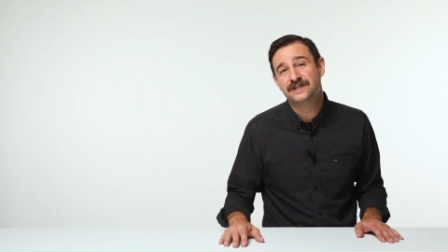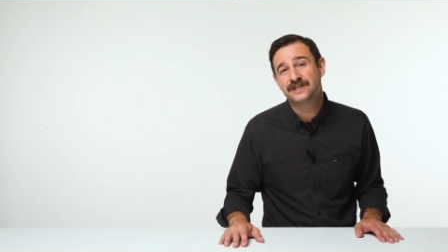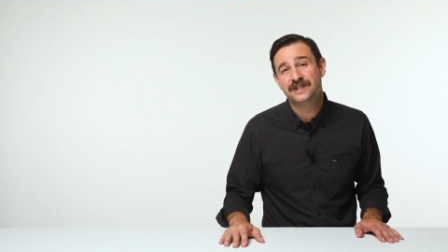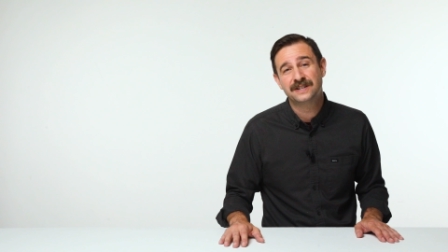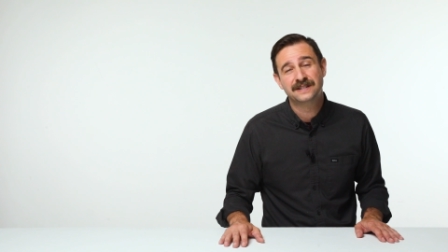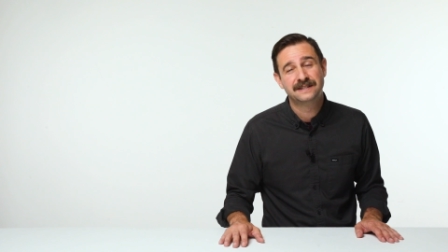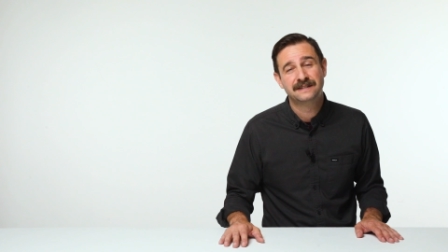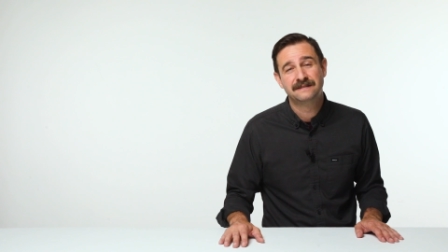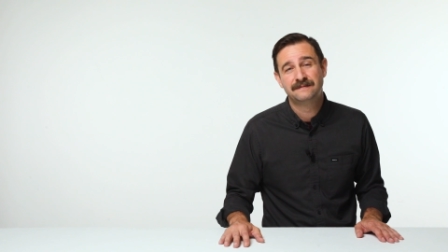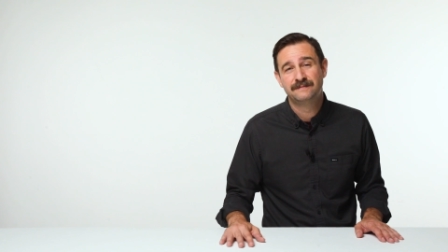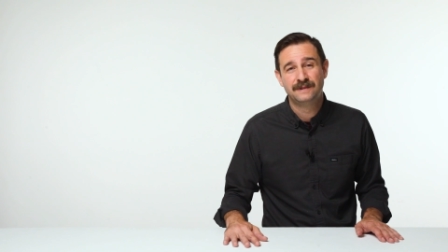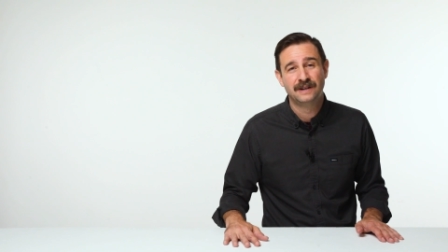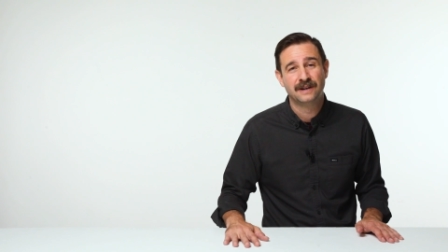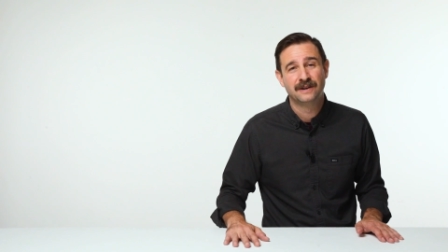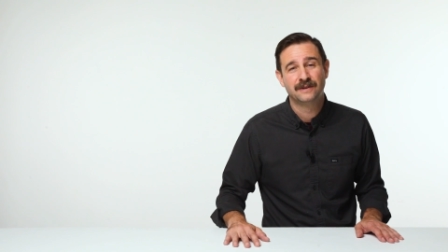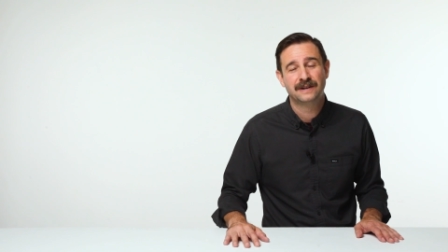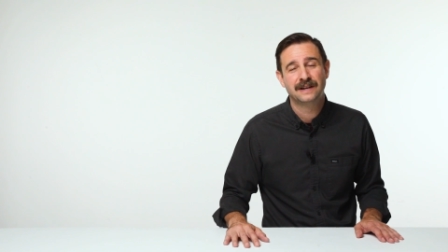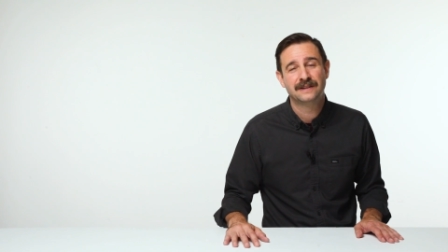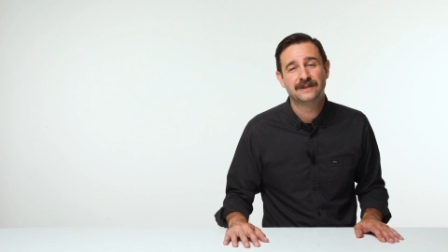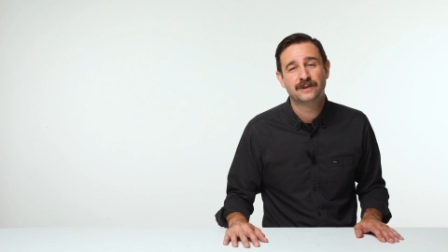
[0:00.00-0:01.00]
Just, you
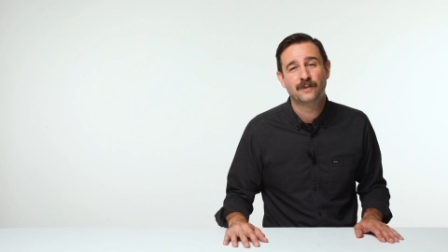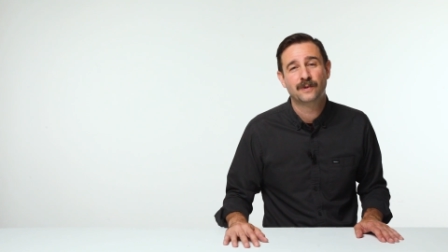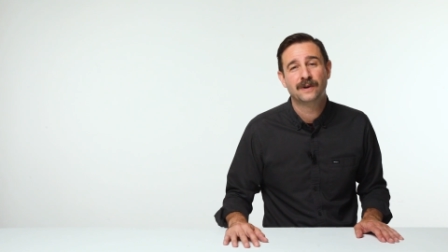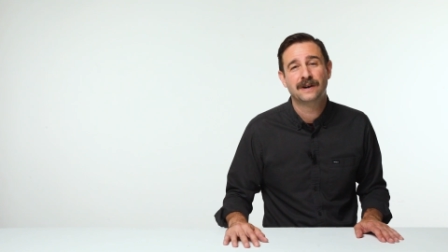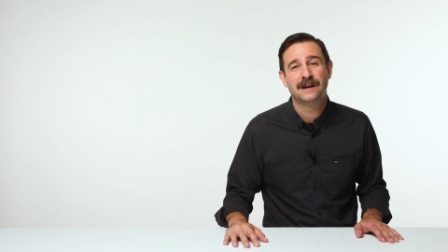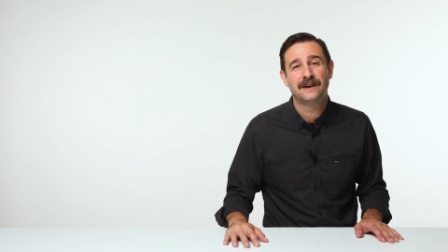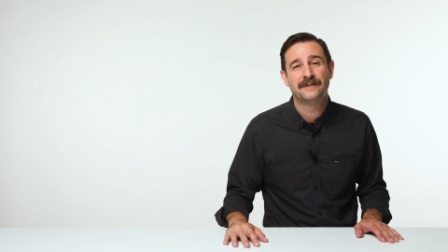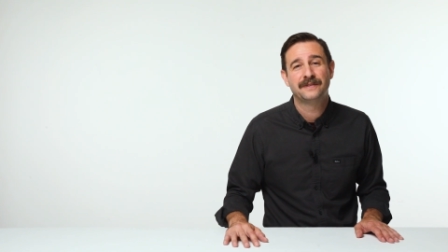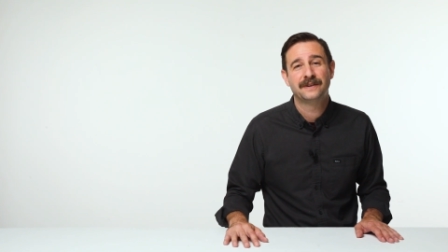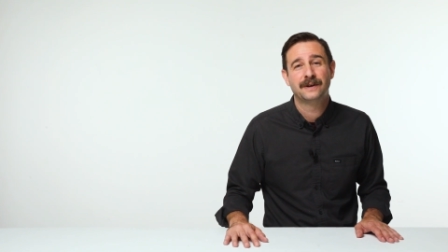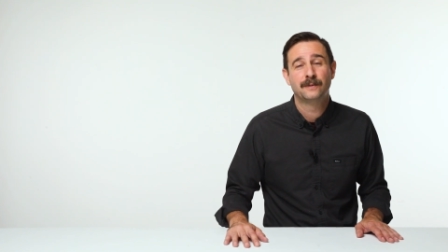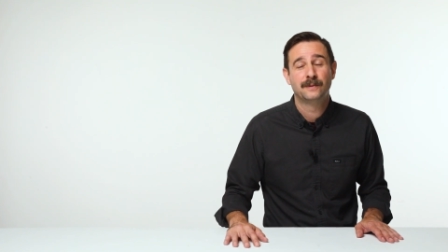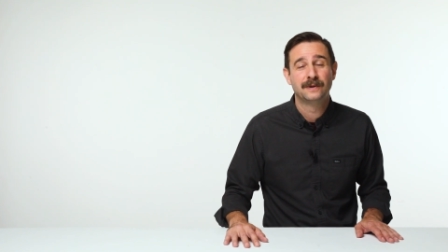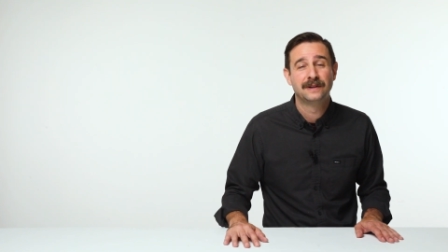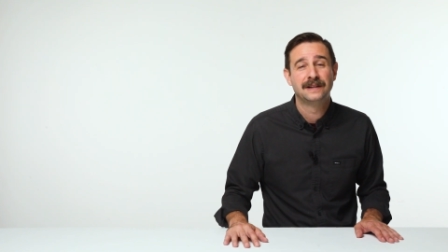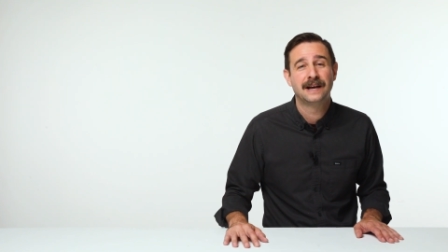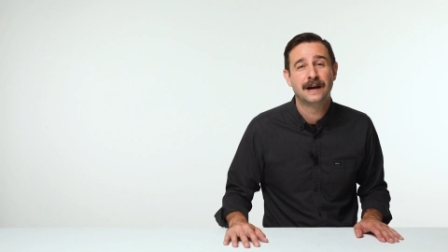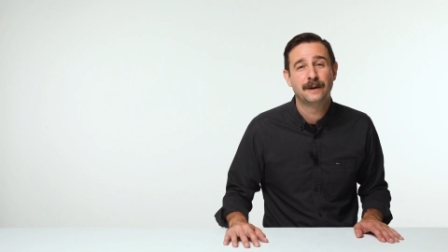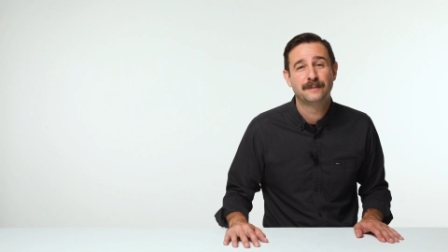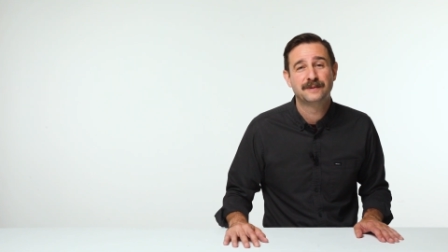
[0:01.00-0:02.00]
know, get the word out there. It
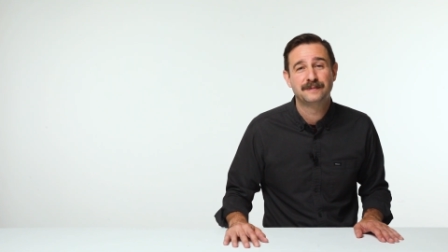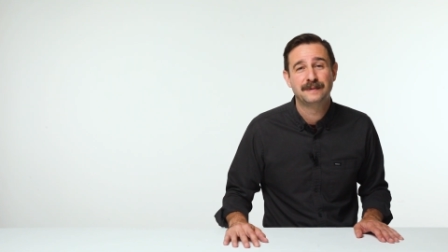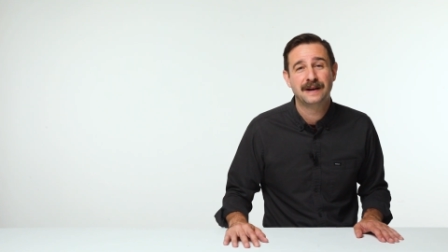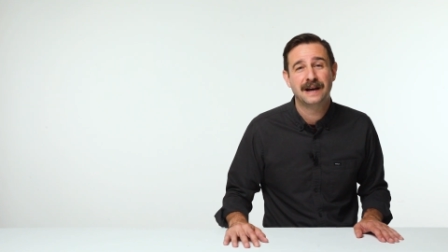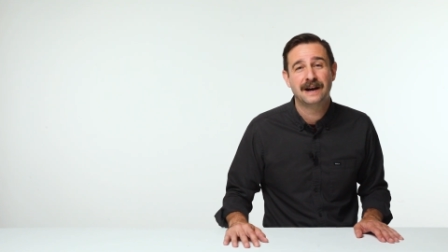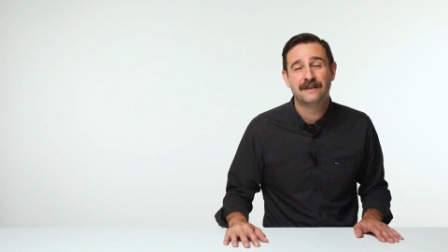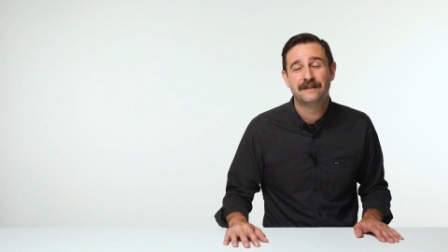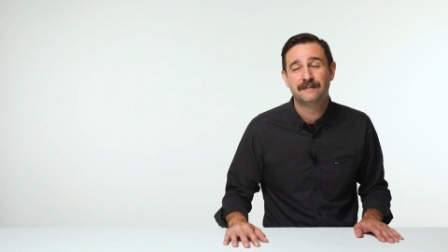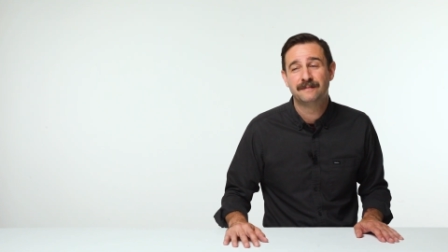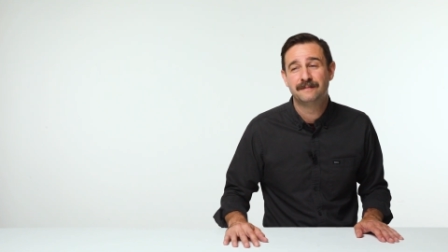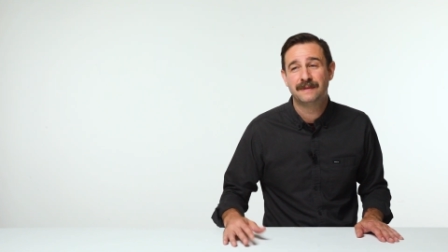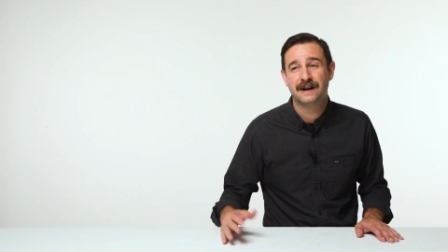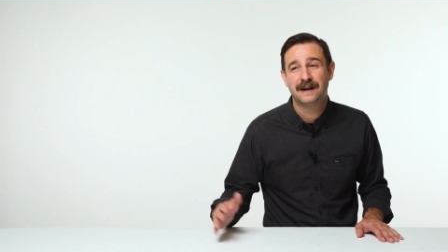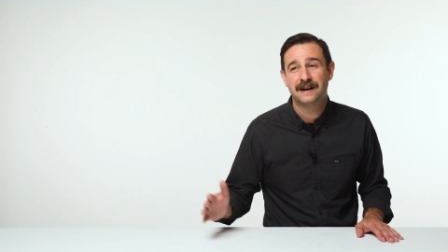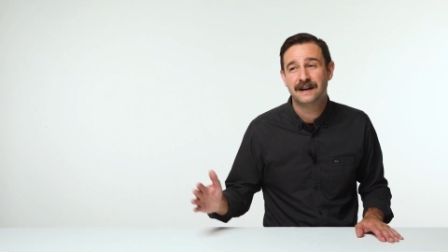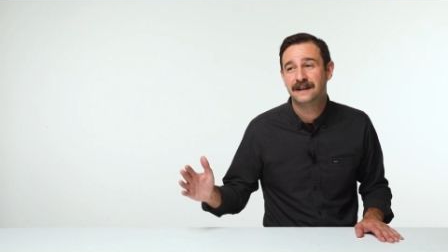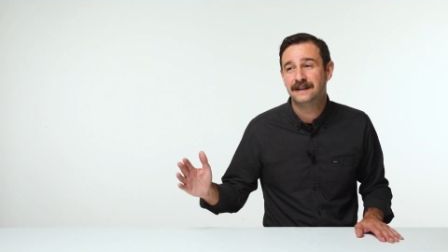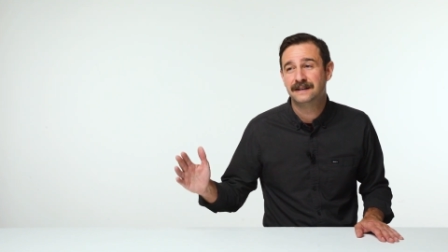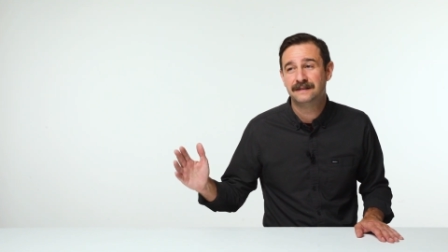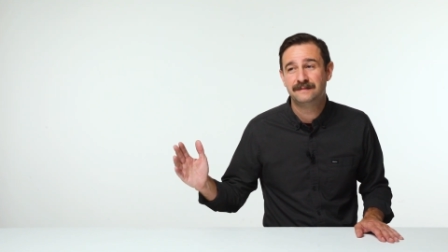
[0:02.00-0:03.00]
really helps me out.
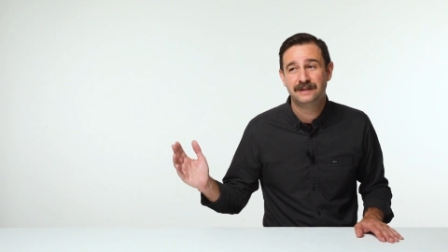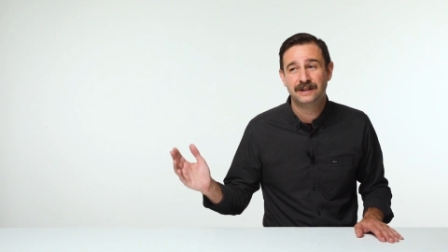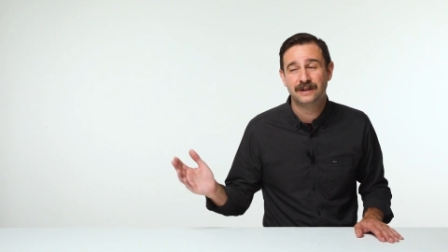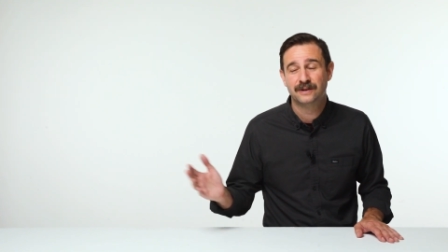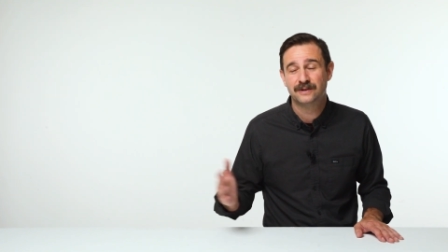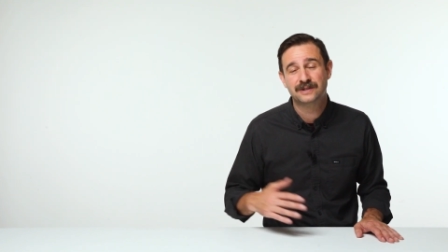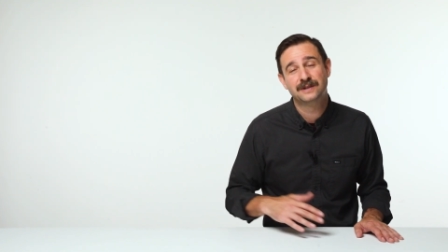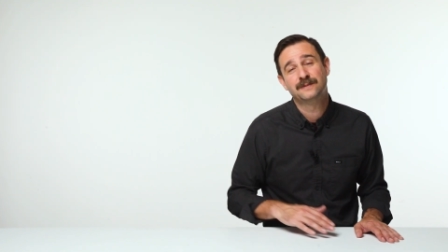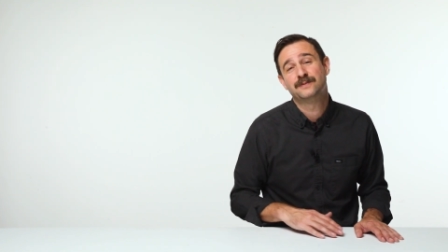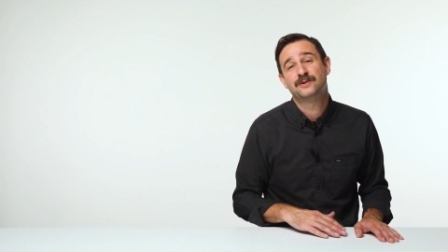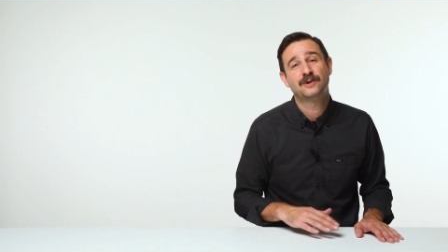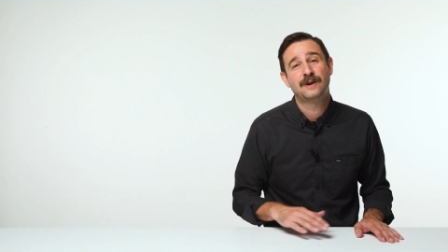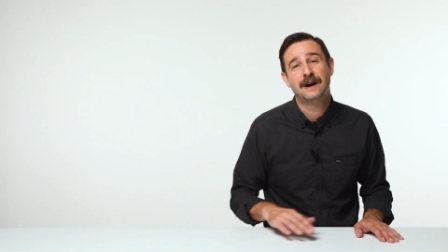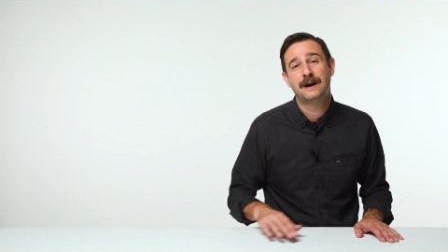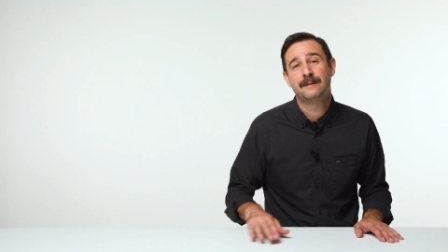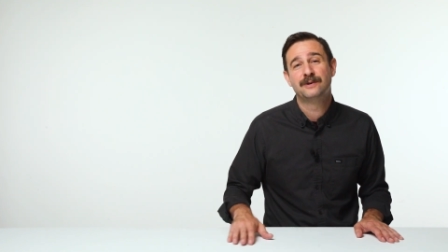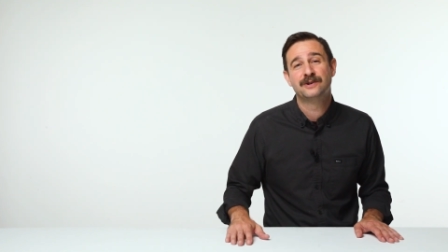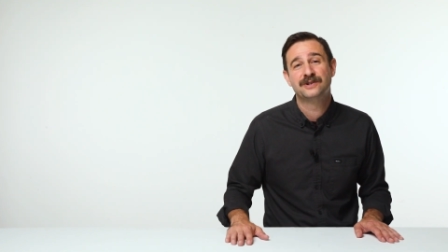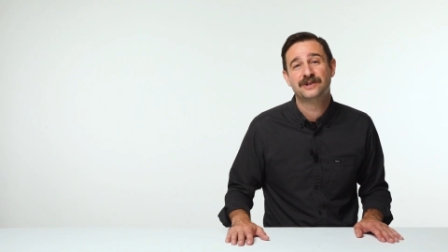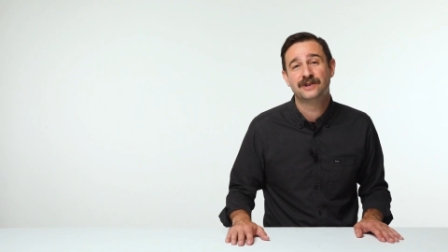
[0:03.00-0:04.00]
My, you know,
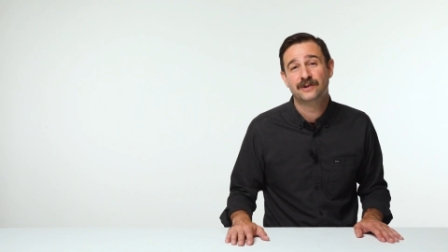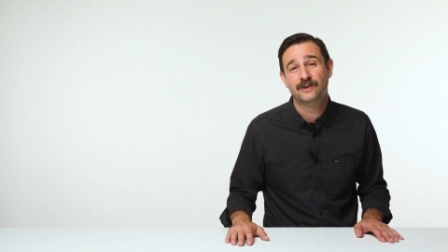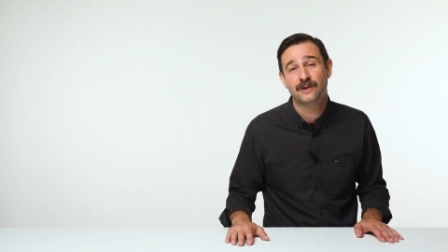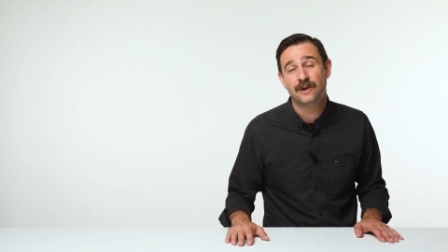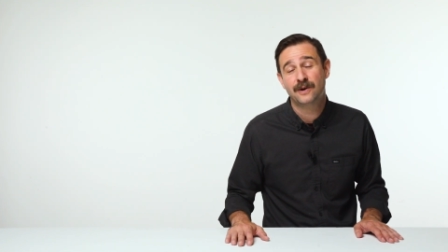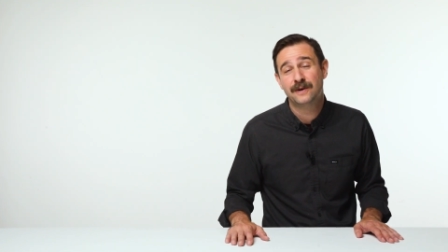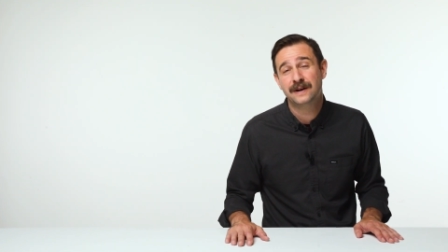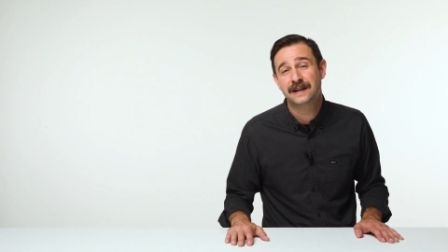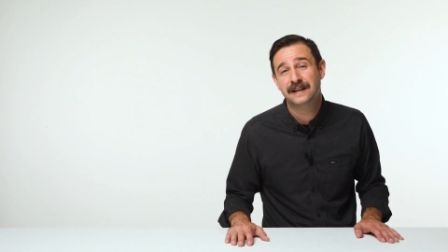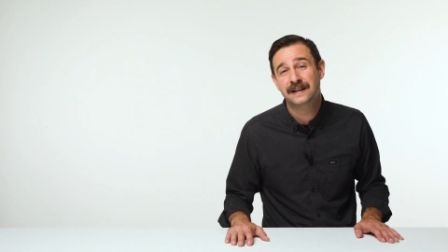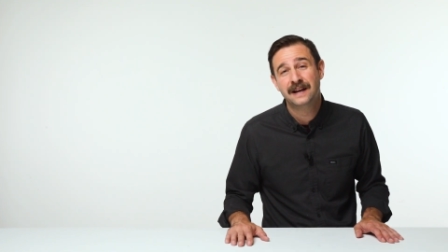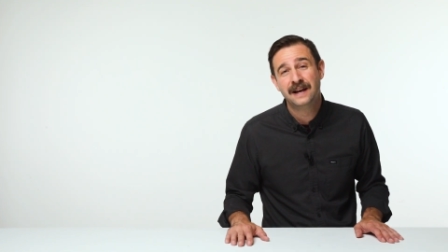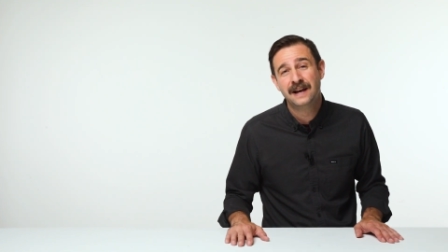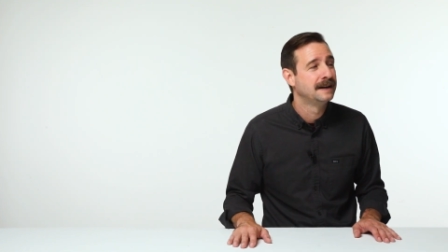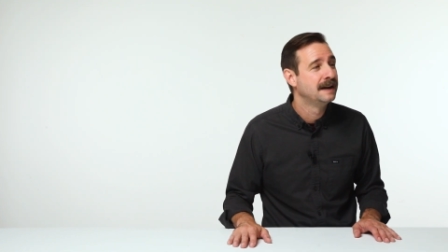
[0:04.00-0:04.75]
subscribers are growing.